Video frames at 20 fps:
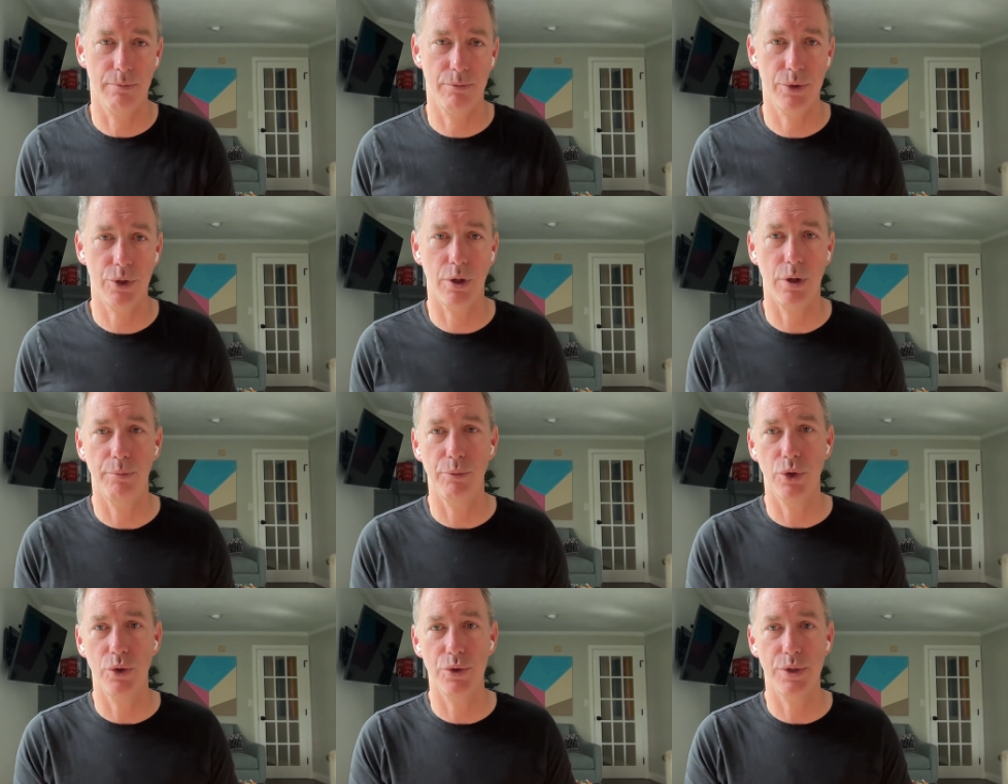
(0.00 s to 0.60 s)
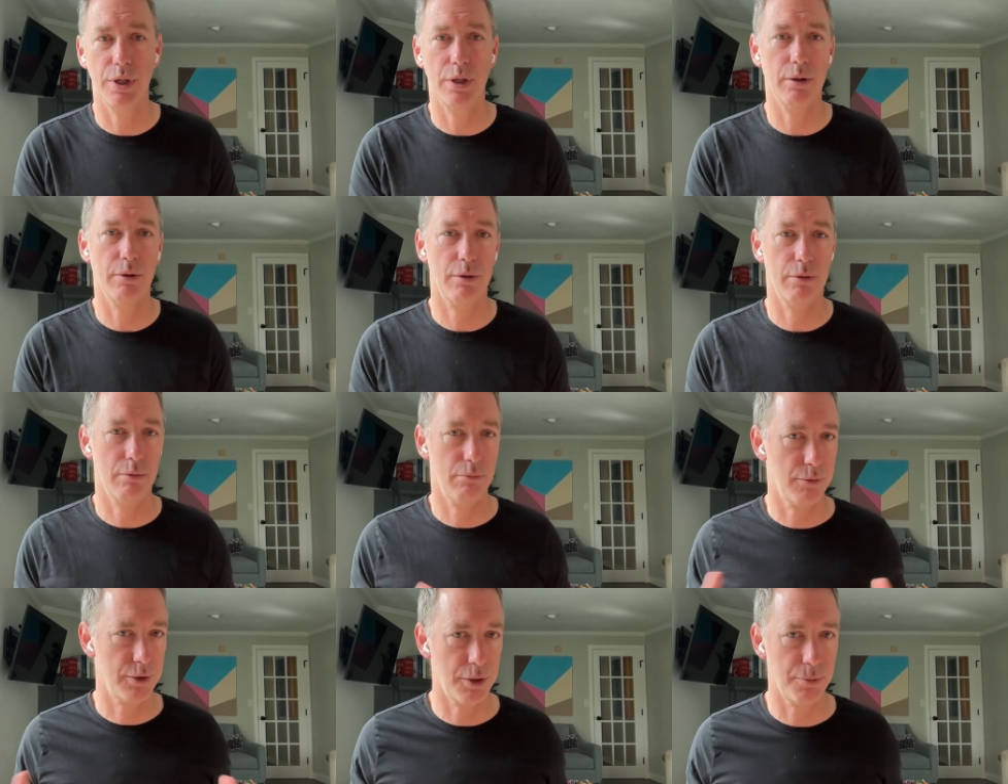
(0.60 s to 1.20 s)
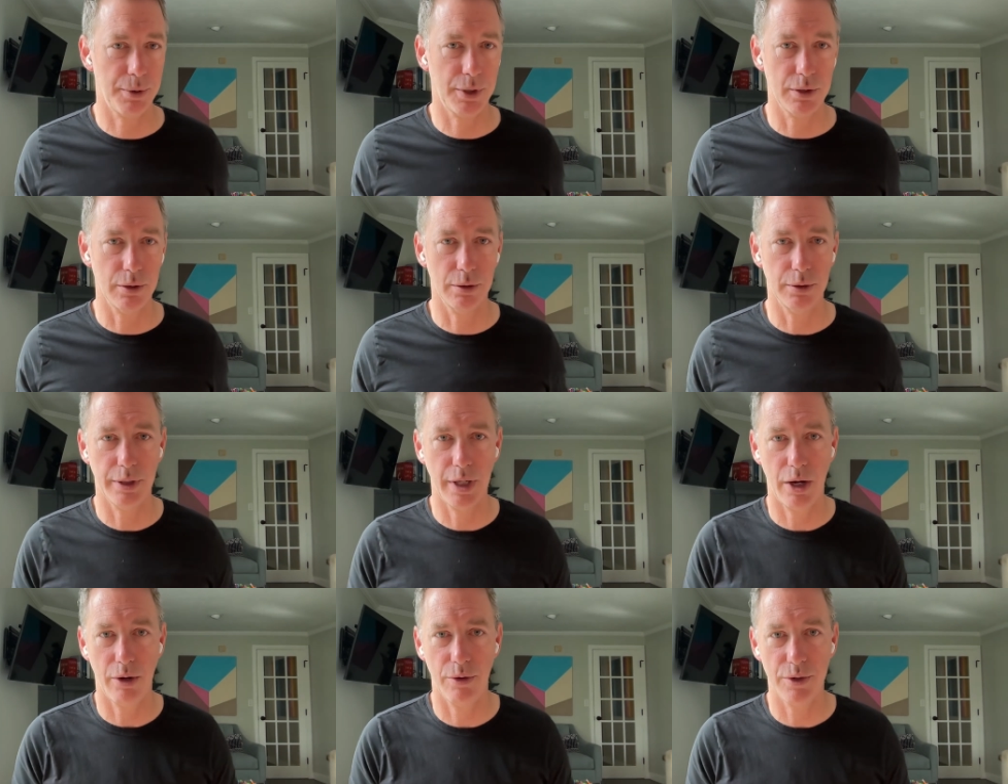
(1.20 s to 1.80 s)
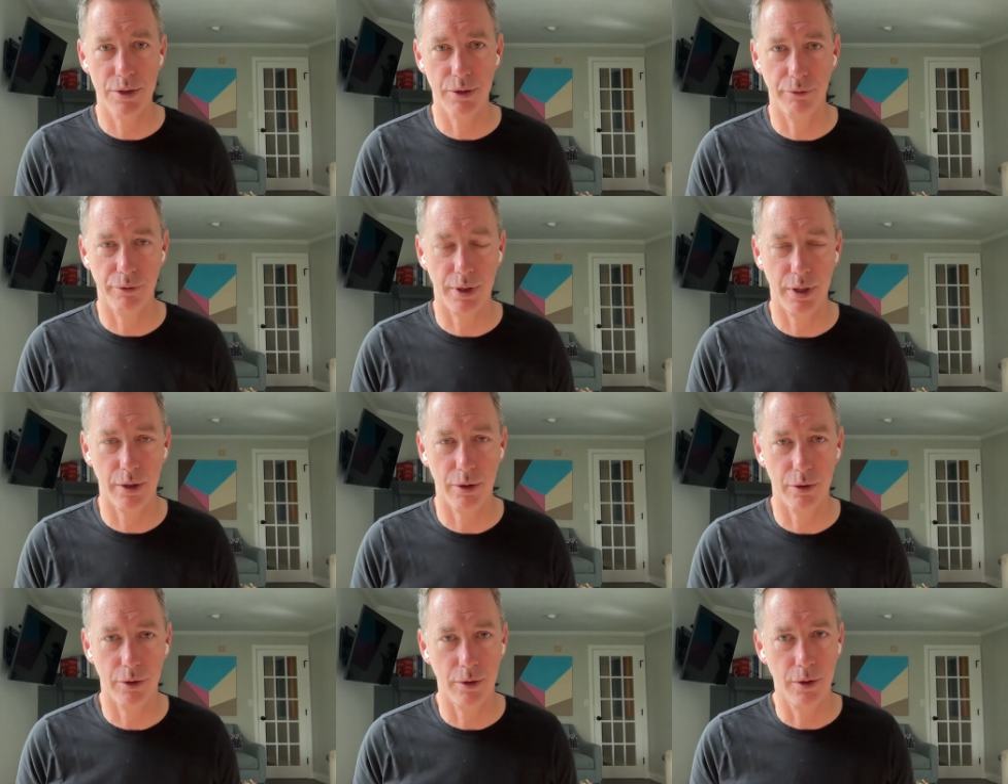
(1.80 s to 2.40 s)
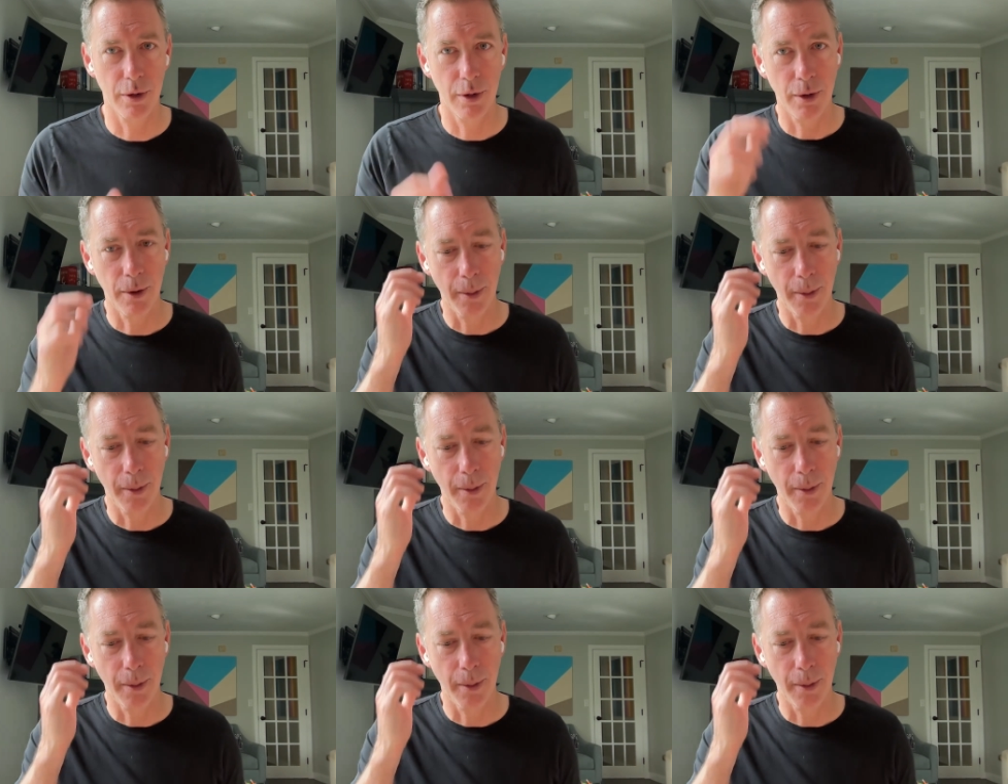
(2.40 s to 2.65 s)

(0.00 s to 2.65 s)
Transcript: So, I'm mm-hmm. using mm-hmm. typical narrative here